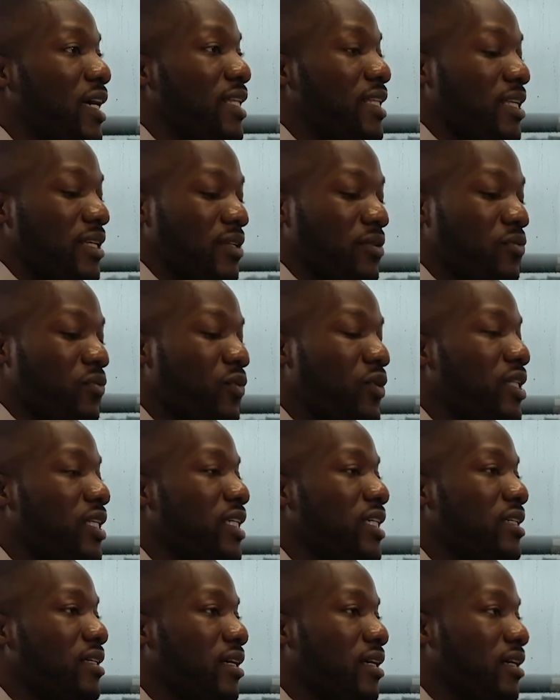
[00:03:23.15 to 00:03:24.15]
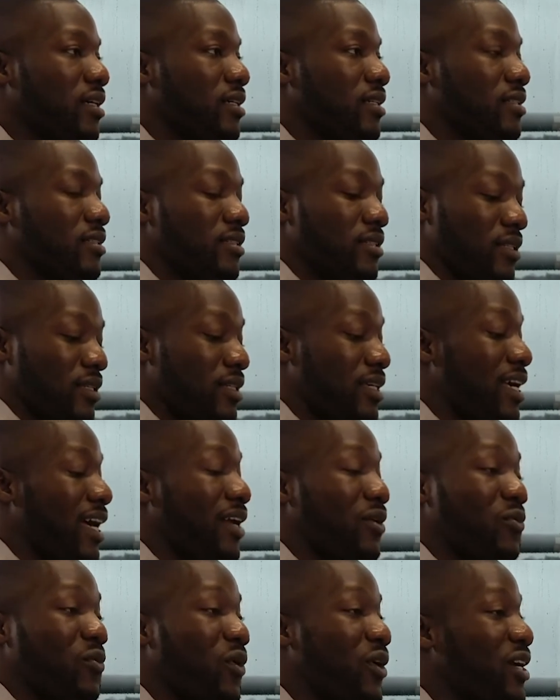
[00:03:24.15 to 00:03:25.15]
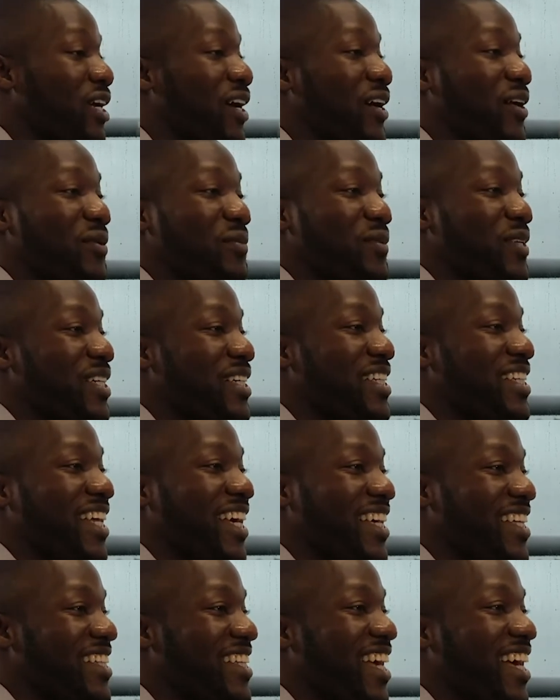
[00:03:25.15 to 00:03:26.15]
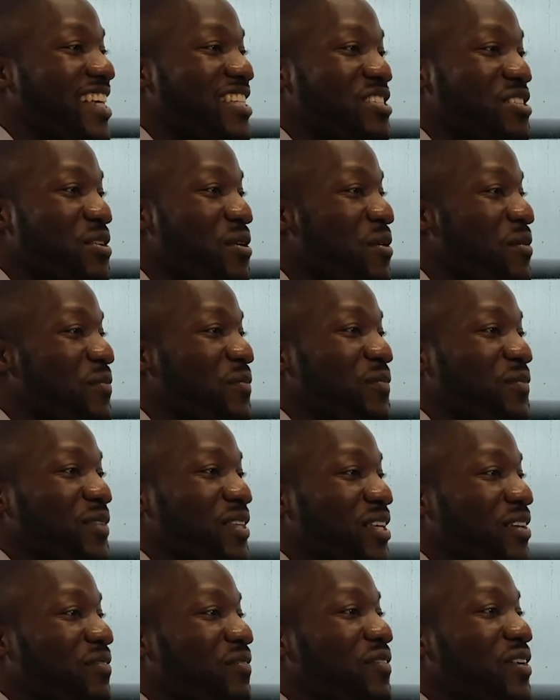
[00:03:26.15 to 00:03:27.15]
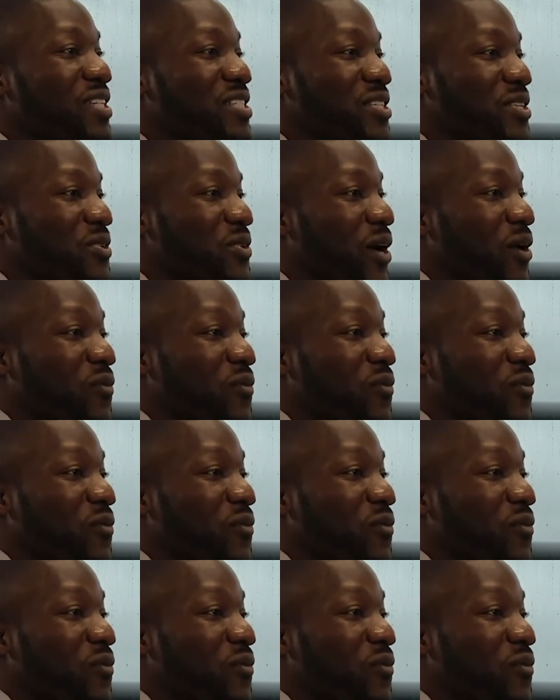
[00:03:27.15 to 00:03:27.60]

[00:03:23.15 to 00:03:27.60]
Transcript: and then really. Uh, got to work out, man. That, yeah, you got to do that. Physical.